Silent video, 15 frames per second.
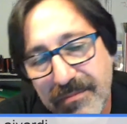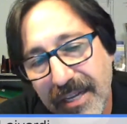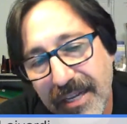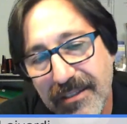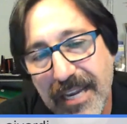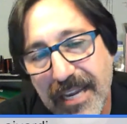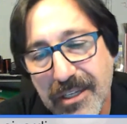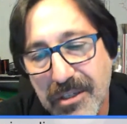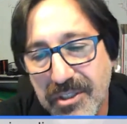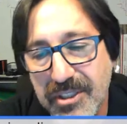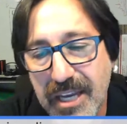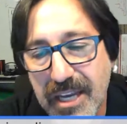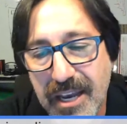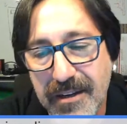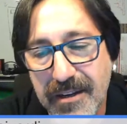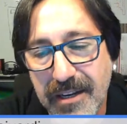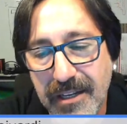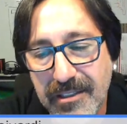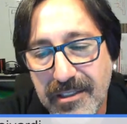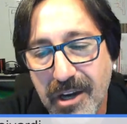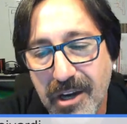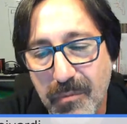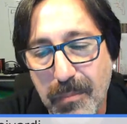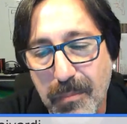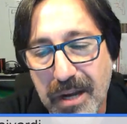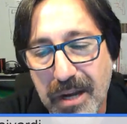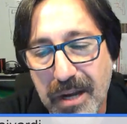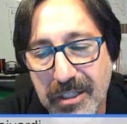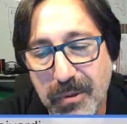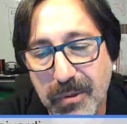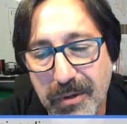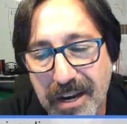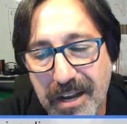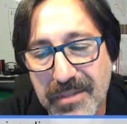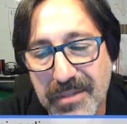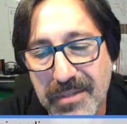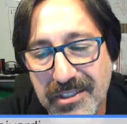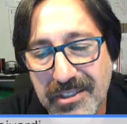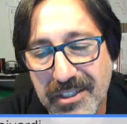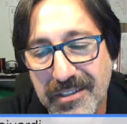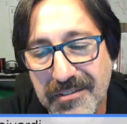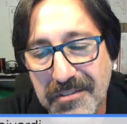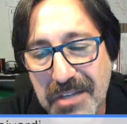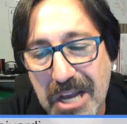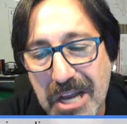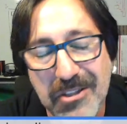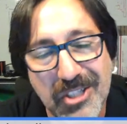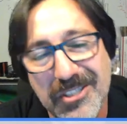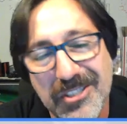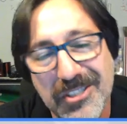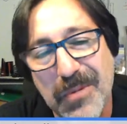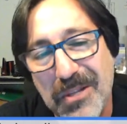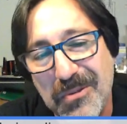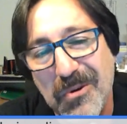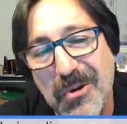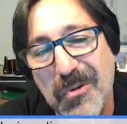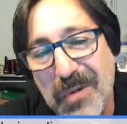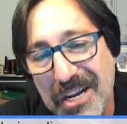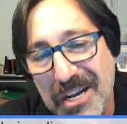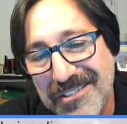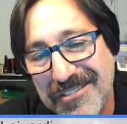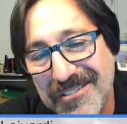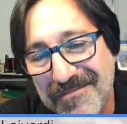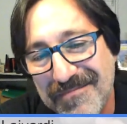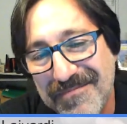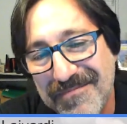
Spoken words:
like you said, our robotics program is not just about the robots.